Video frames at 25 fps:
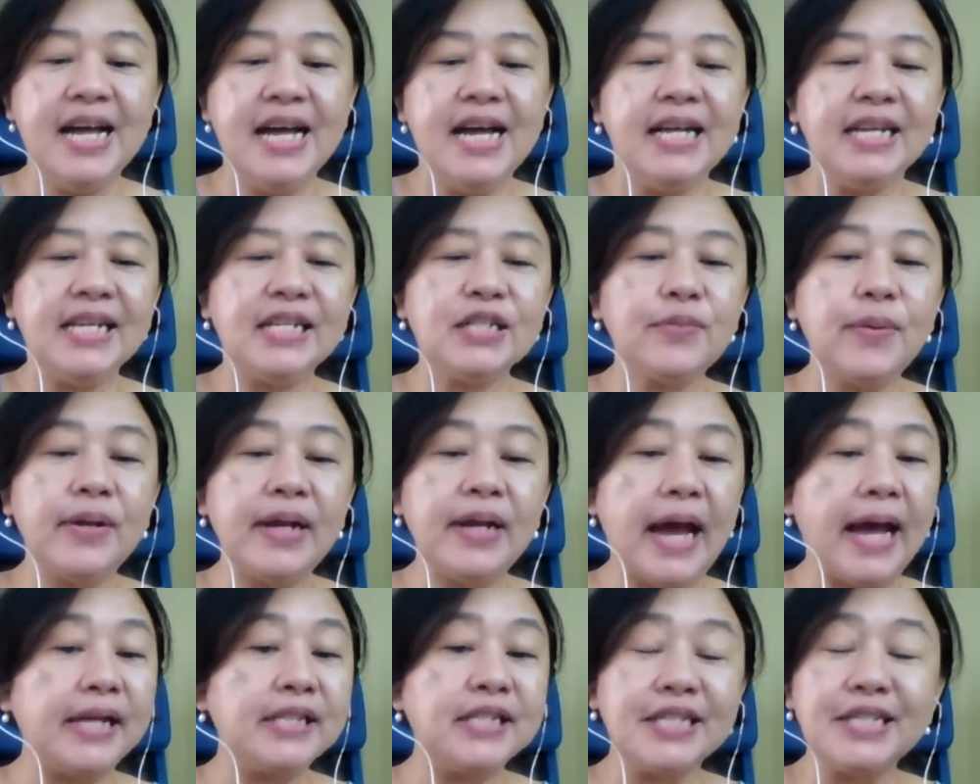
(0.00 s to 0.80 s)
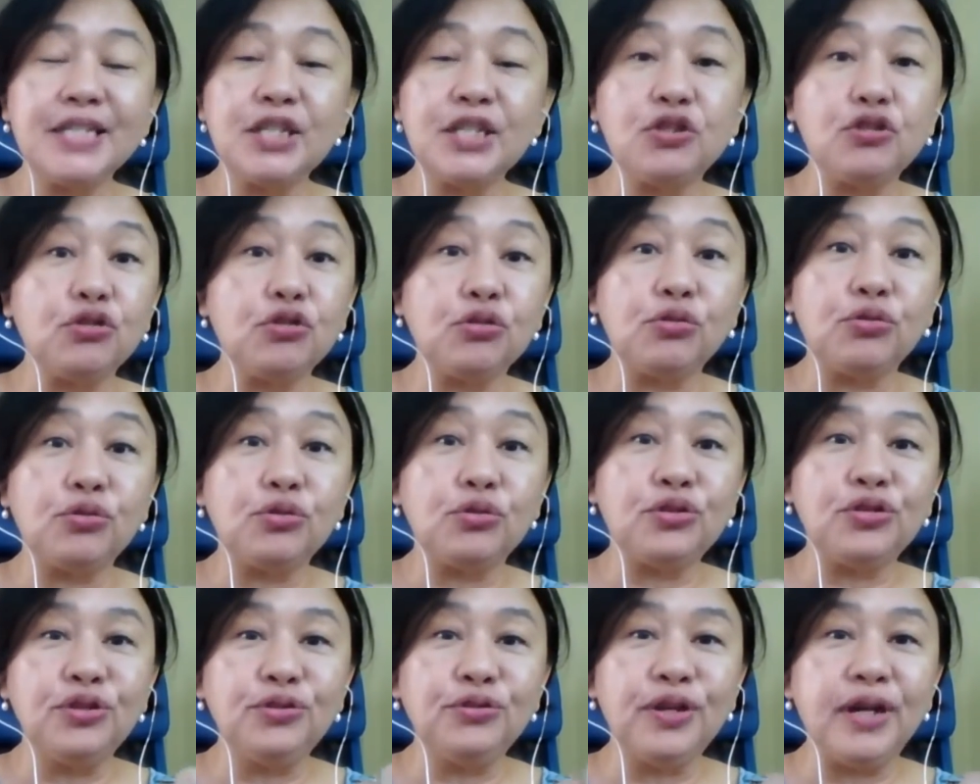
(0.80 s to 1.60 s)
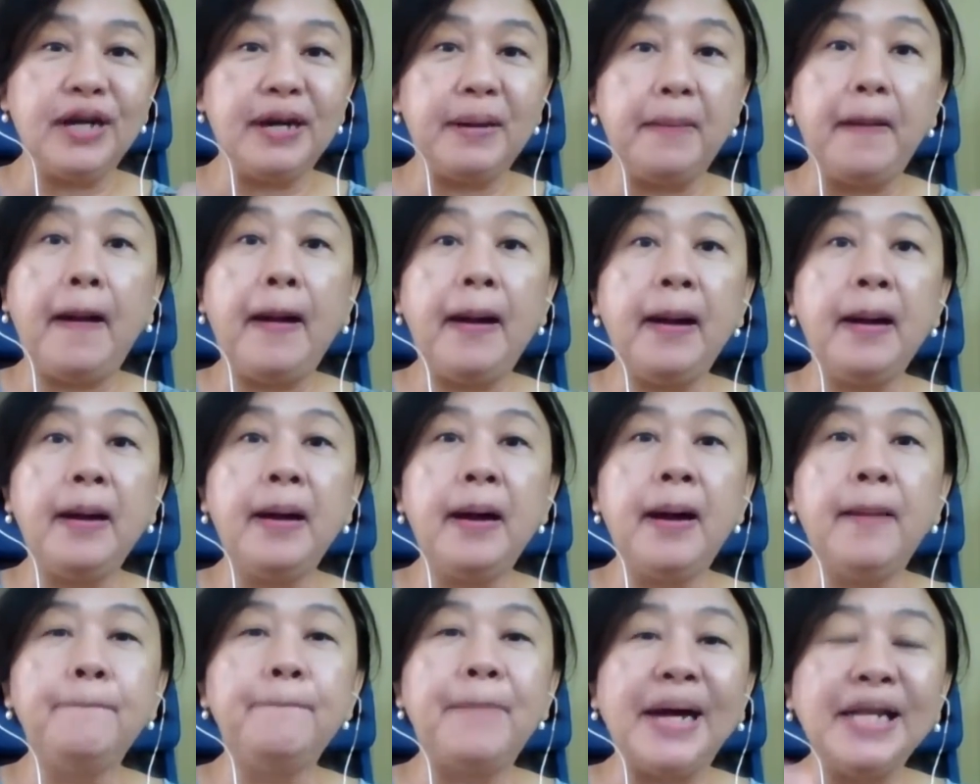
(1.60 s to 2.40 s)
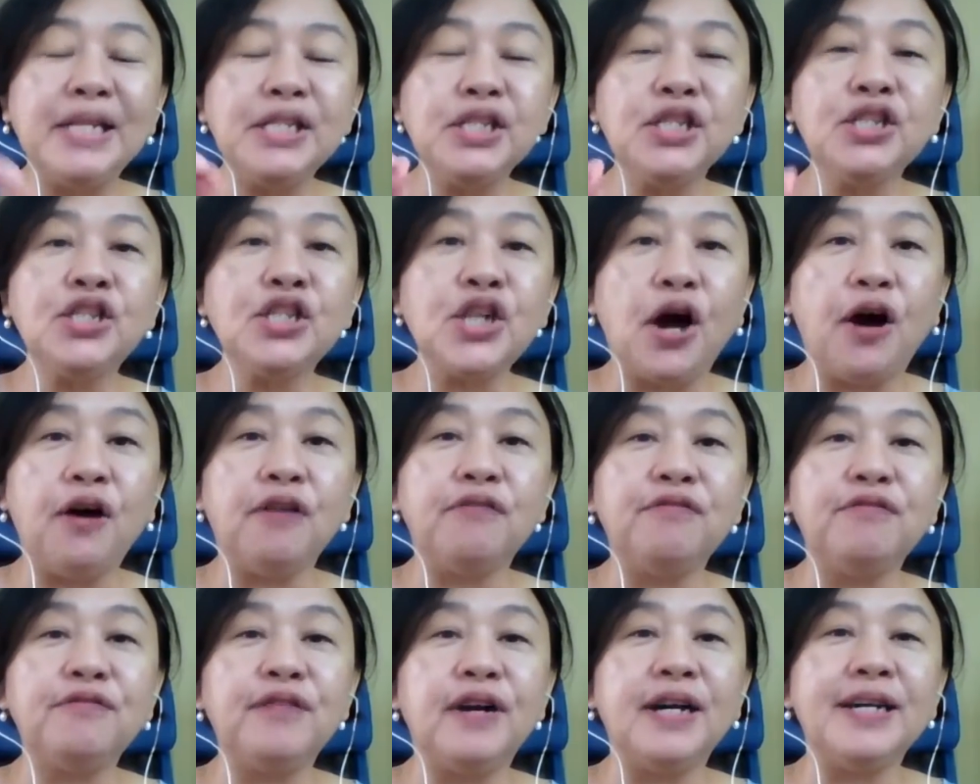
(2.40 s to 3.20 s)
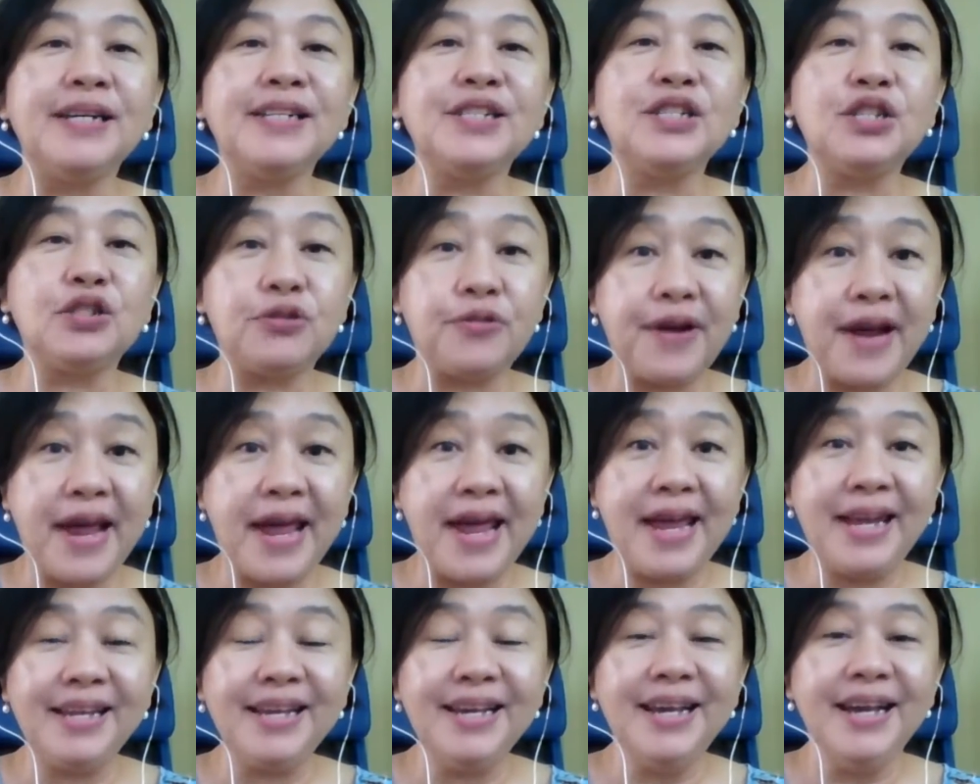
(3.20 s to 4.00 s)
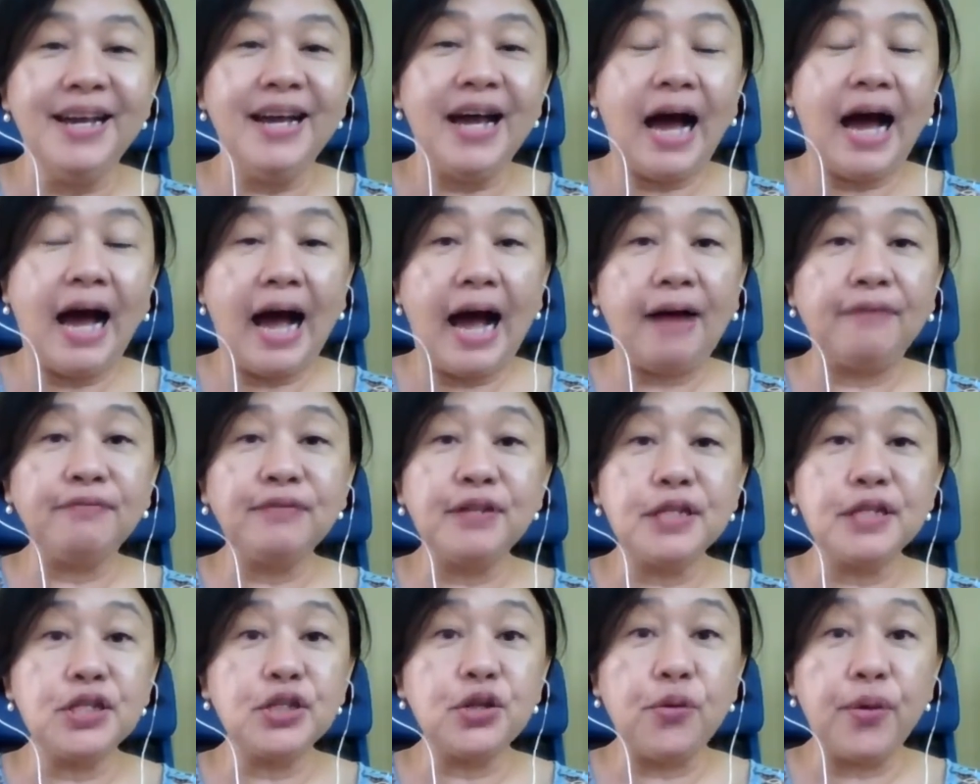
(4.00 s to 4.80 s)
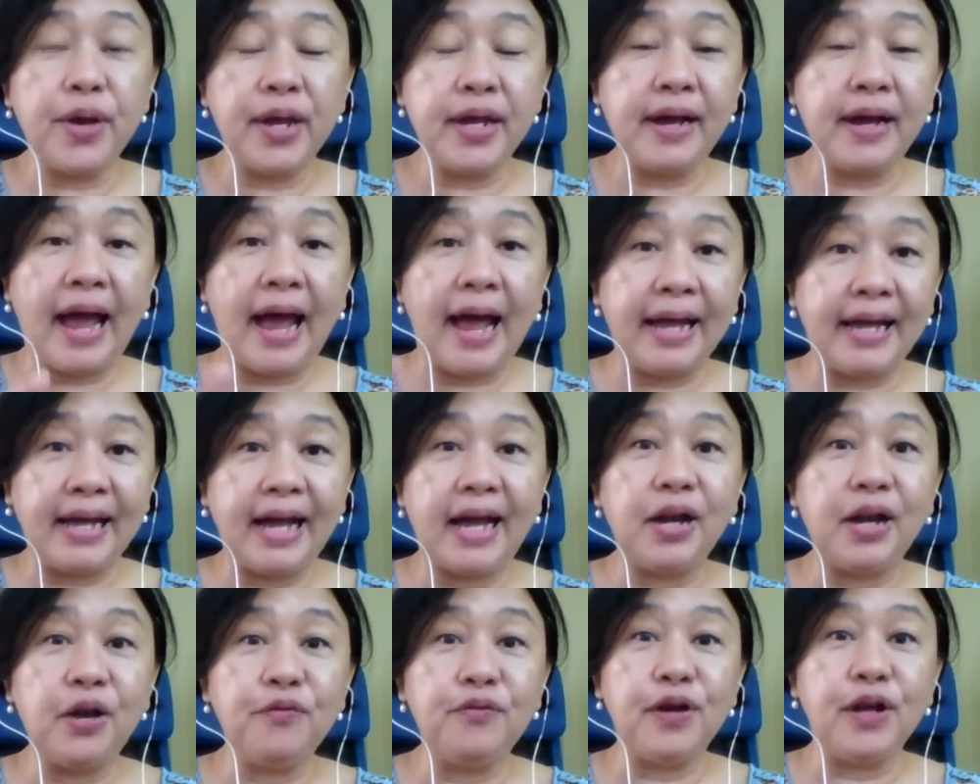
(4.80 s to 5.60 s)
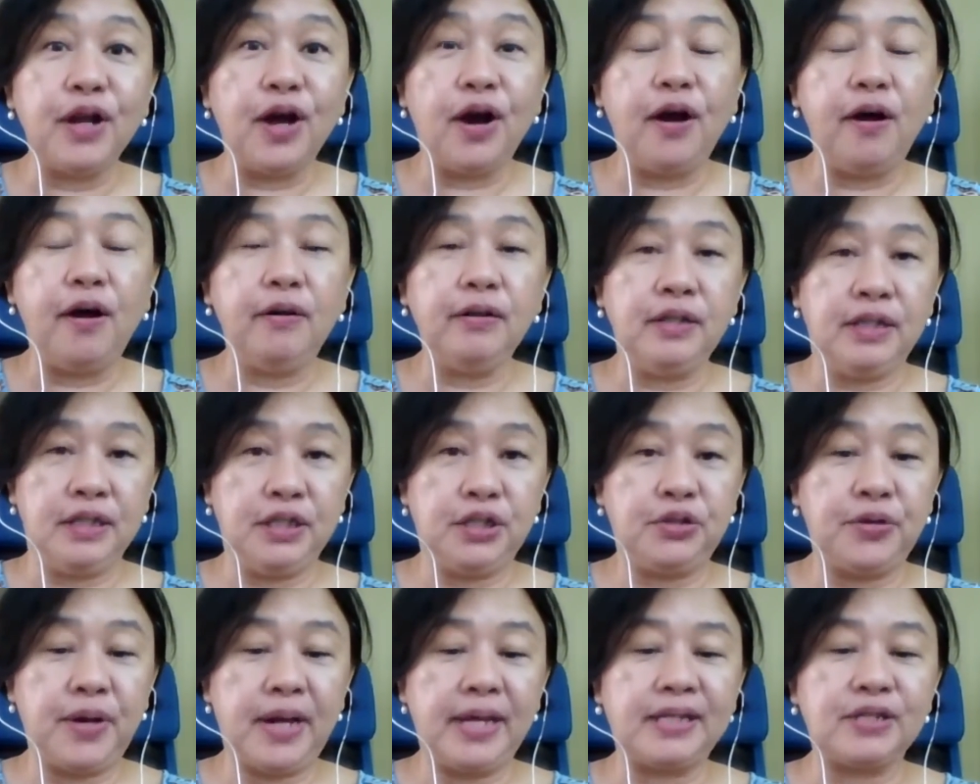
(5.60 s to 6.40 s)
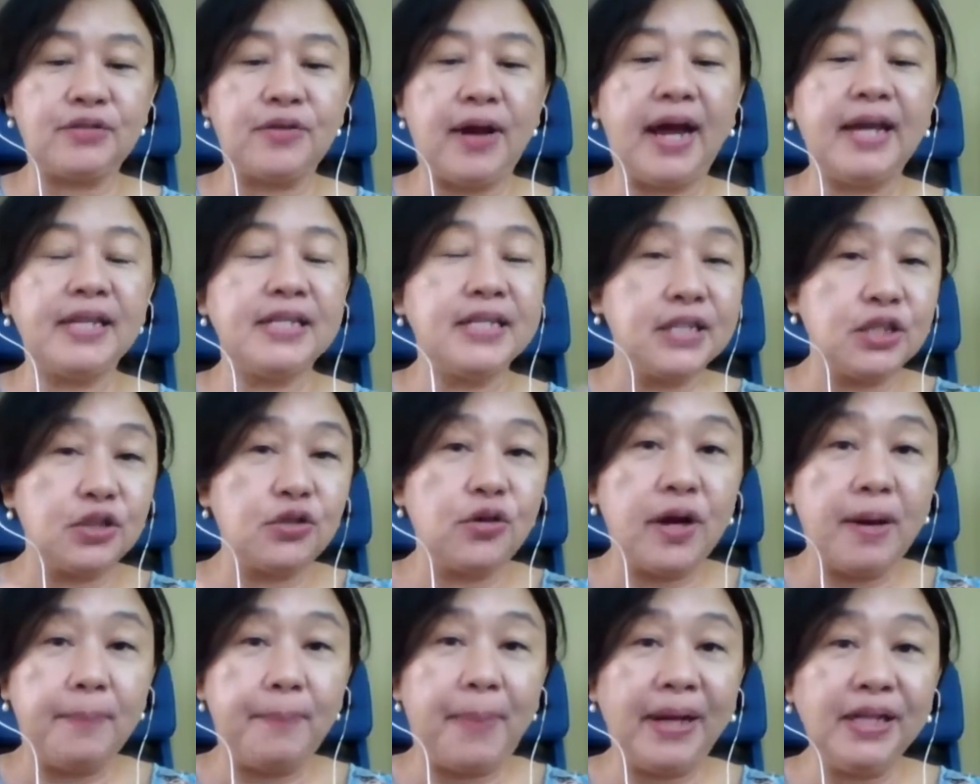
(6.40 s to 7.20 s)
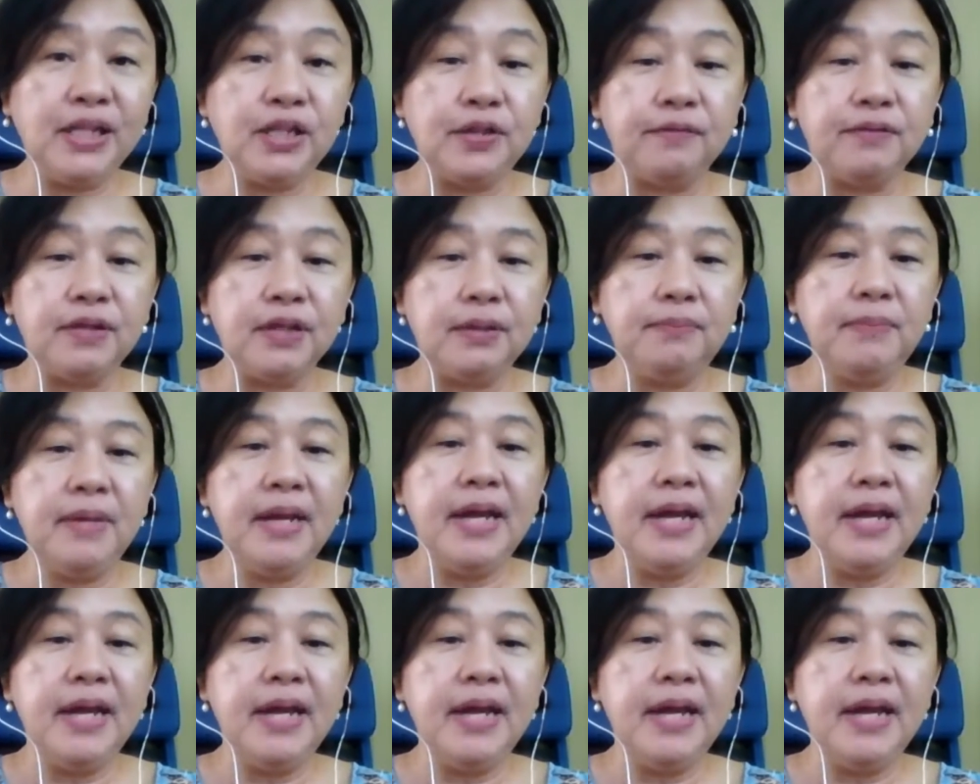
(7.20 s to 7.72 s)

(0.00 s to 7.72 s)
This one I just took a bunch of thread after sewing. I cut off the threads, right? I just took a bunch of them